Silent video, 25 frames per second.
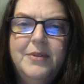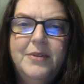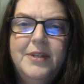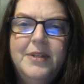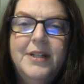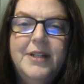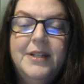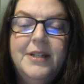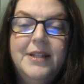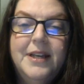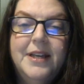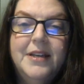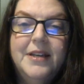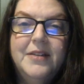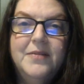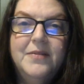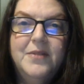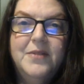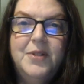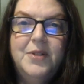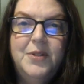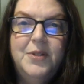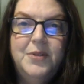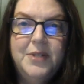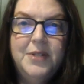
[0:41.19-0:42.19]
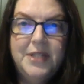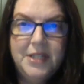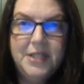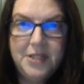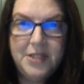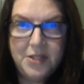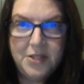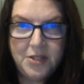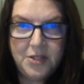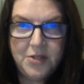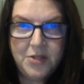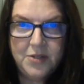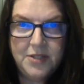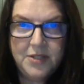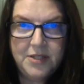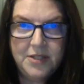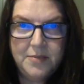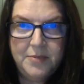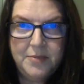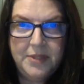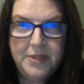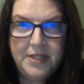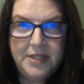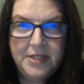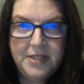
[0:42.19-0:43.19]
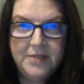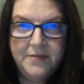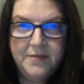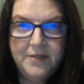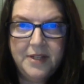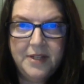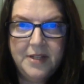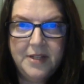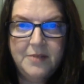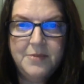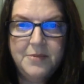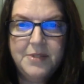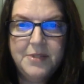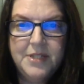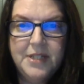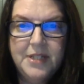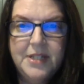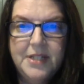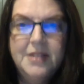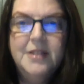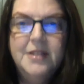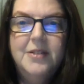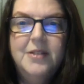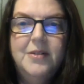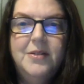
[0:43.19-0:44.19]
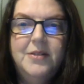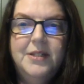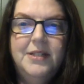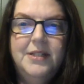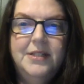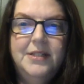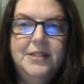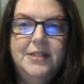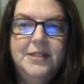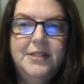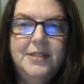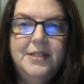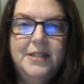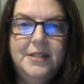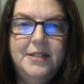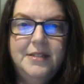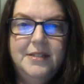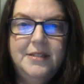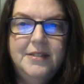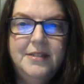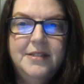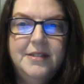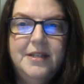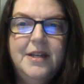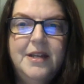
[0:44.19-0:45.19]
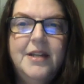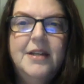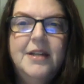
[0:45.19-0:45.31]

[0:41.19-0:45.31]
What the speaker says: and a lack of new industries being developed in the United States